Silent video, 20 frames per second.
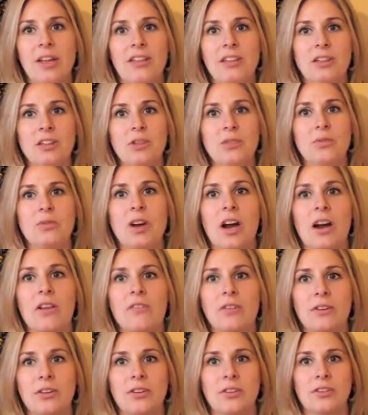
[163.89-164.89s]
and then you
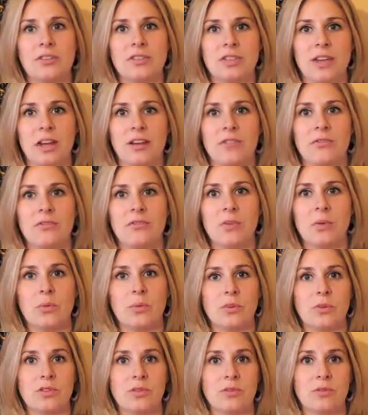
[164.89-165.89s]
cover yourself
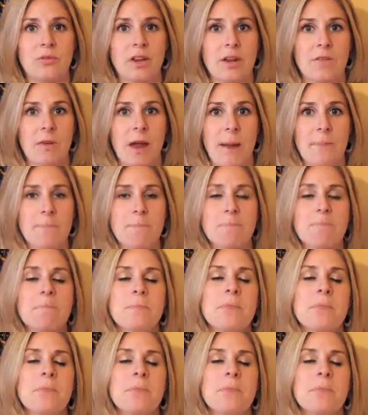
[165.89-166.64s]
with saran wrap.